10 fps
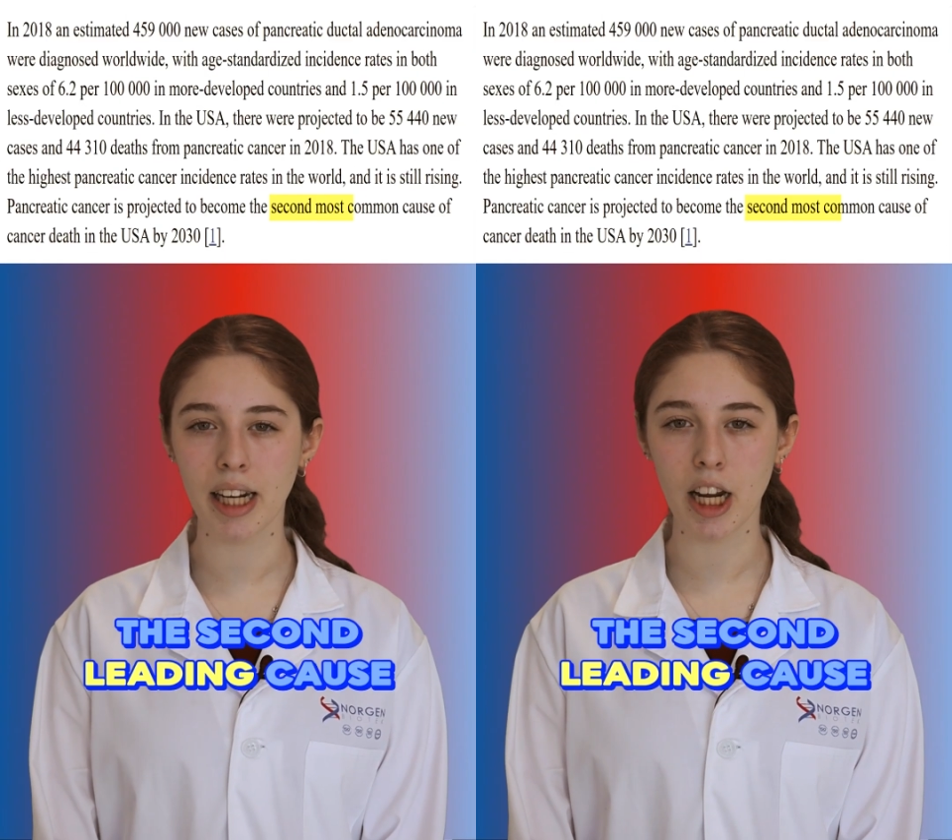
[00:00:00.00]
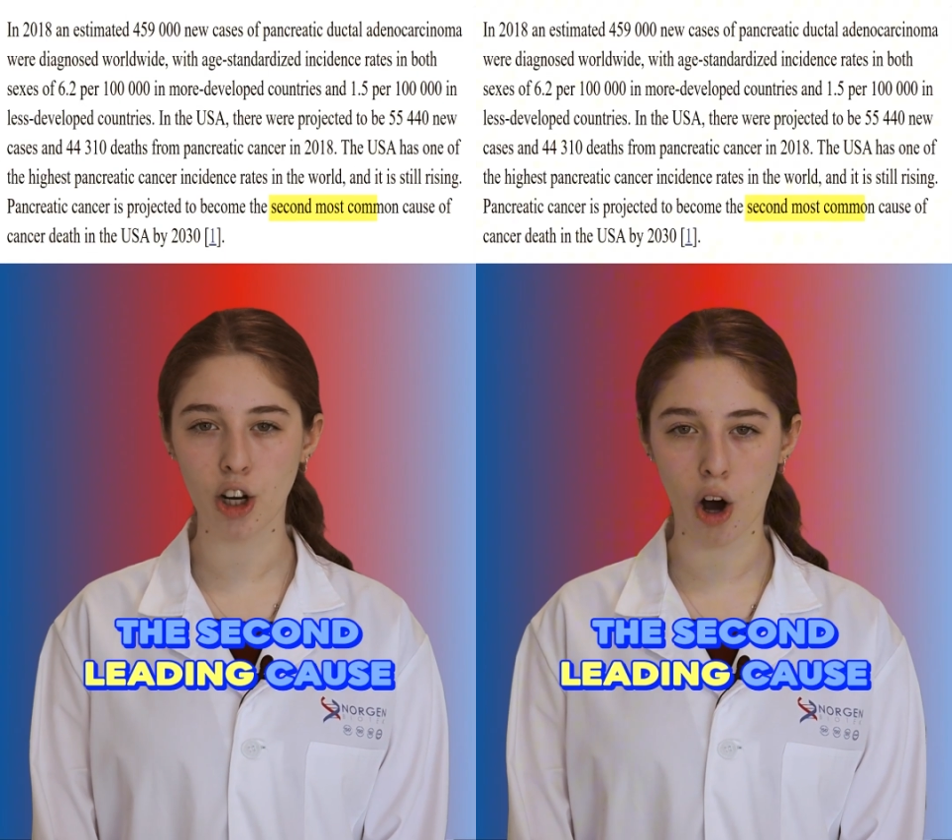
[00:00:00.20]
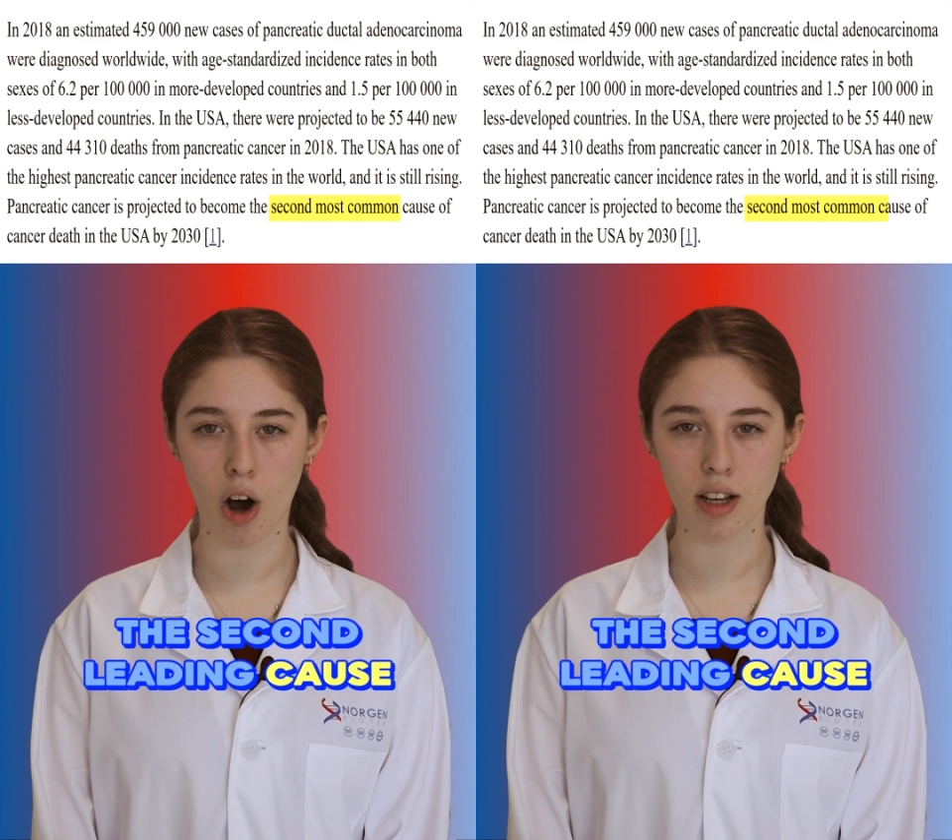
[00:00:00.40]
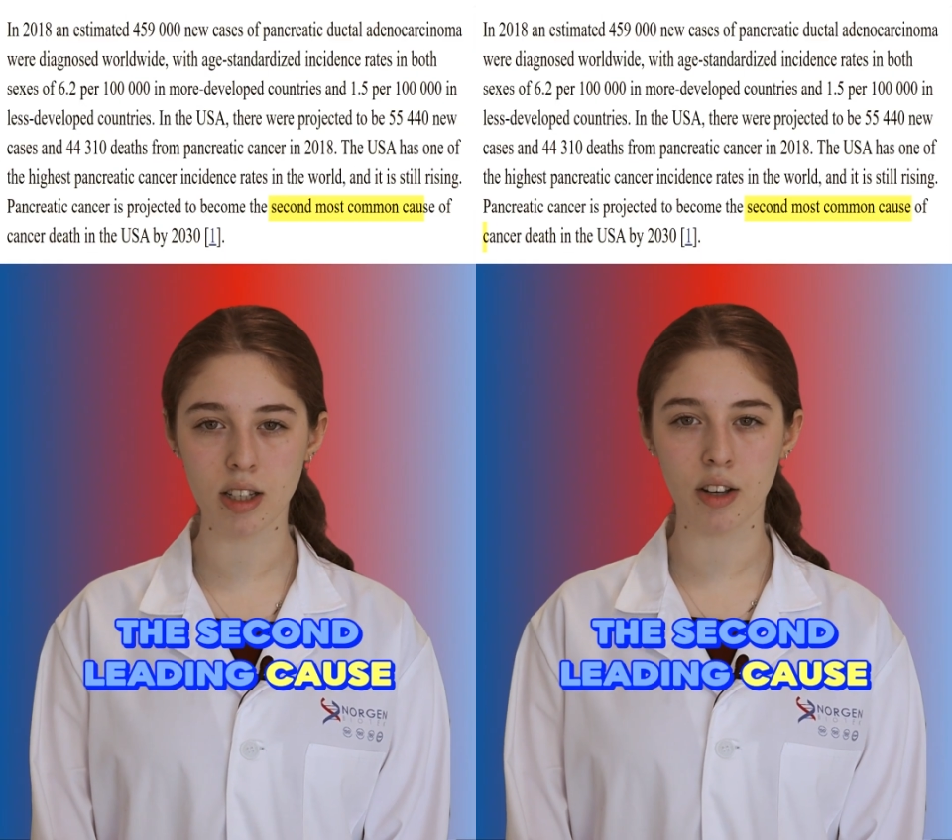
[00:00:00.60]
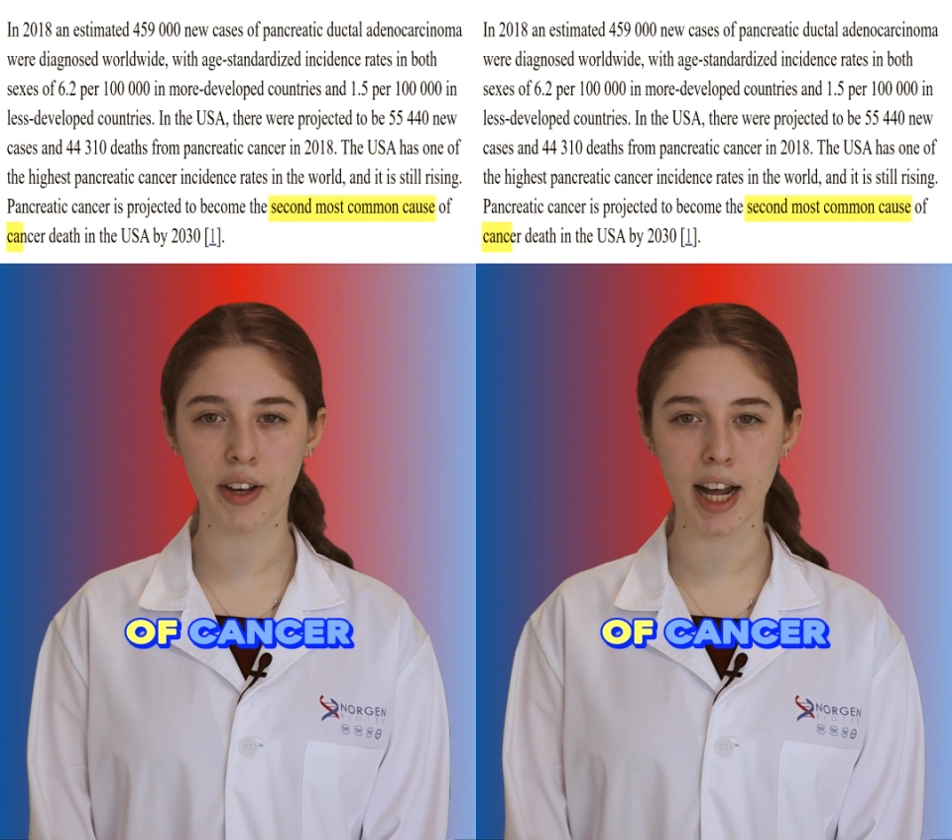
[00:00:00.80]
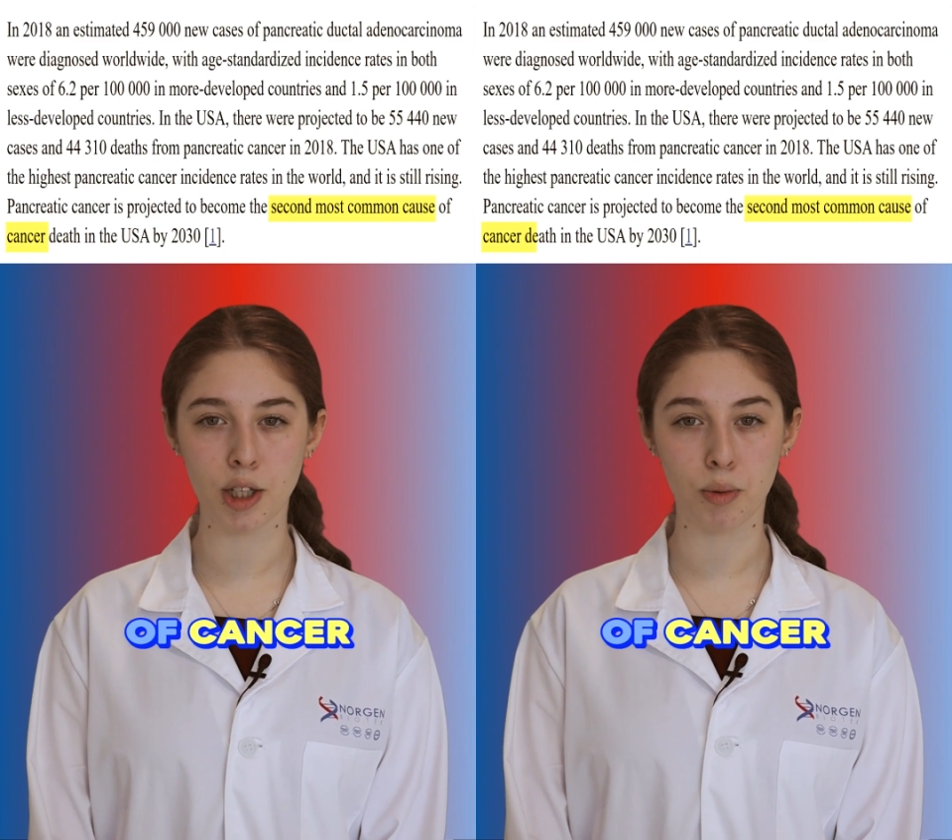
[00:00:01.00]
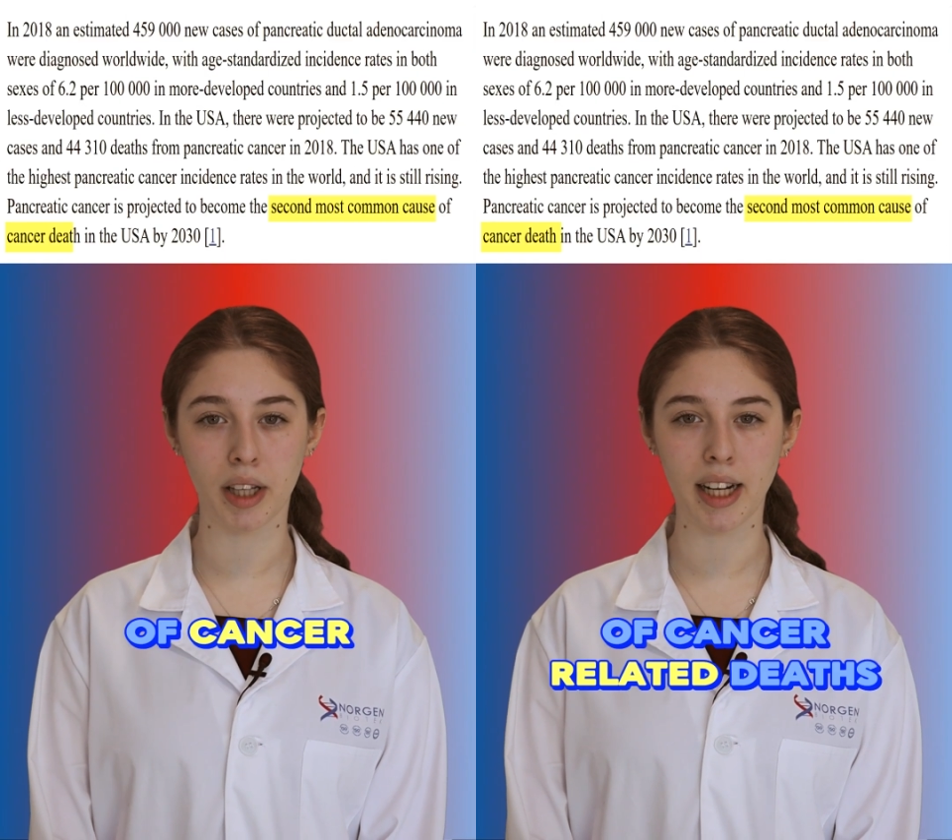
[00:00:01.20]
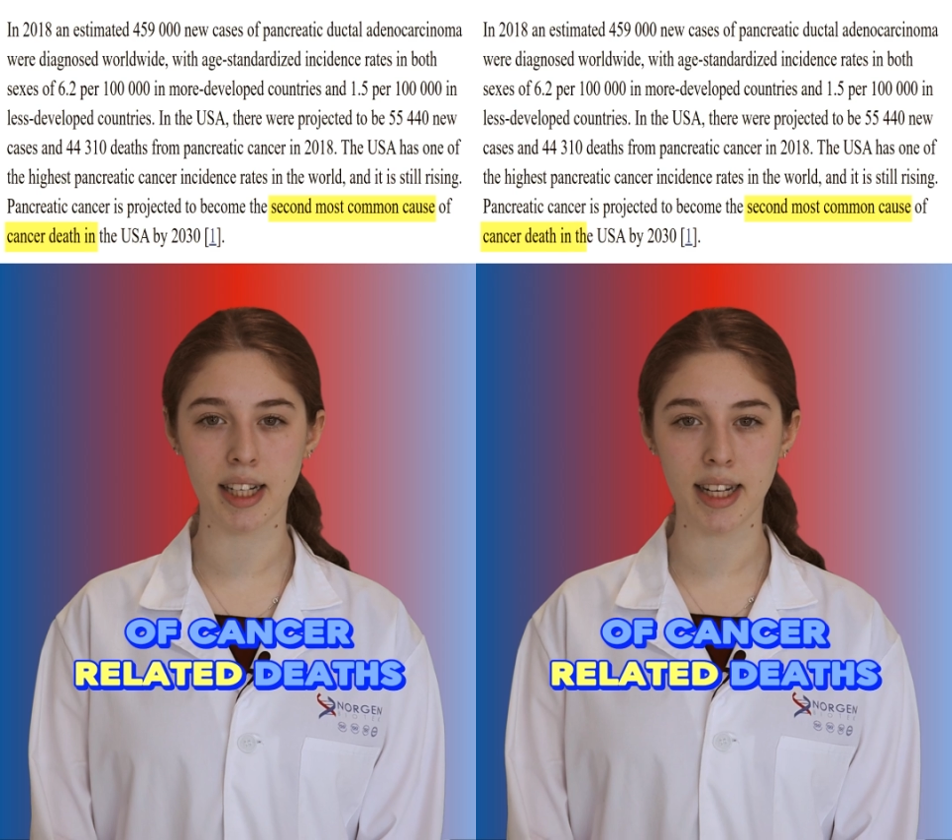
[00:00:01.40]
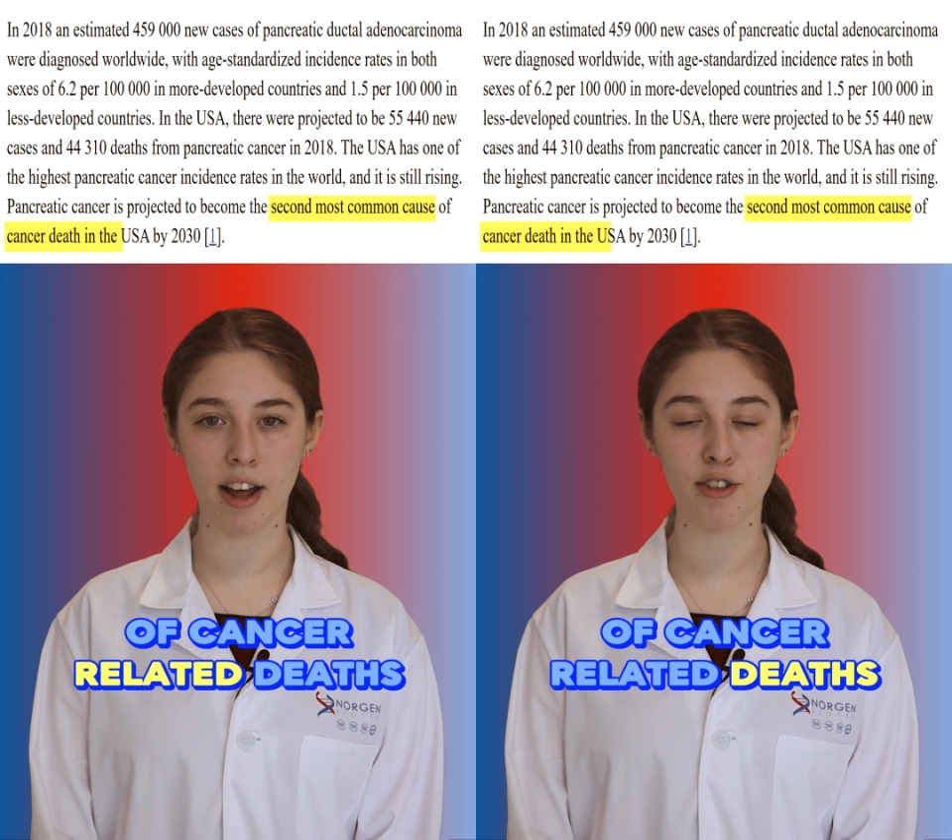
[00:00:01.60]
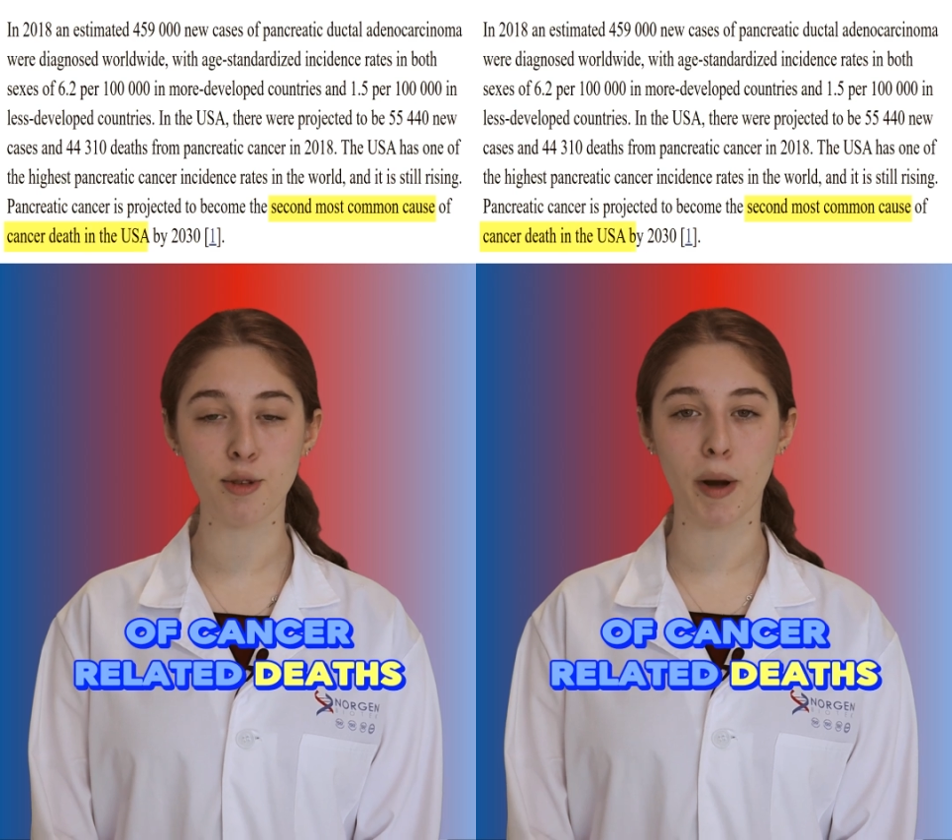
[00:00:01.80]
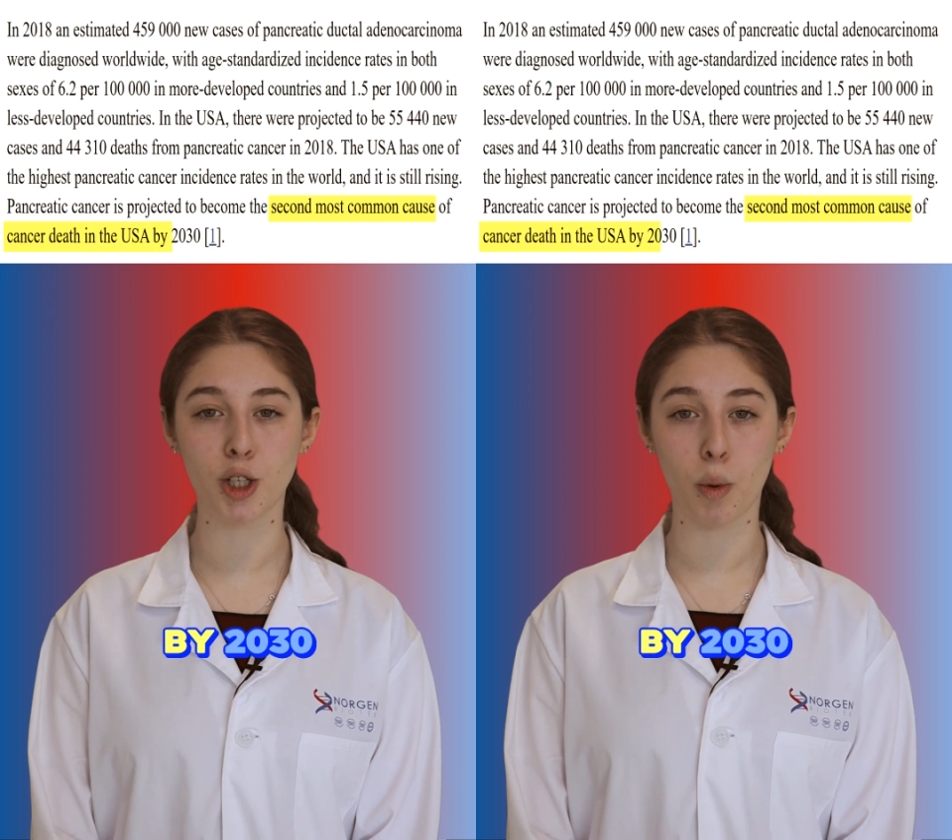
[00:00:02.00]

leading cause of cancer-related deaths by